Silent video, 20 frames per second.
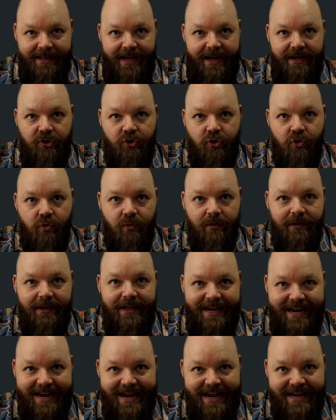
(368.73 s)
line tool
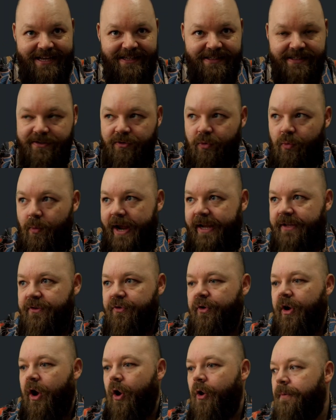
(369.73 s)
is the way
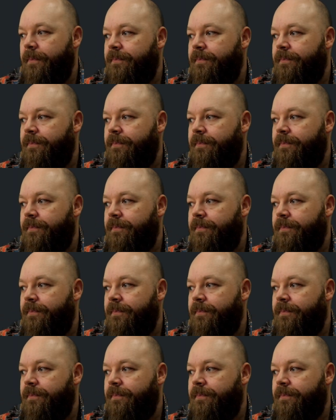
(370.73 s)
to go.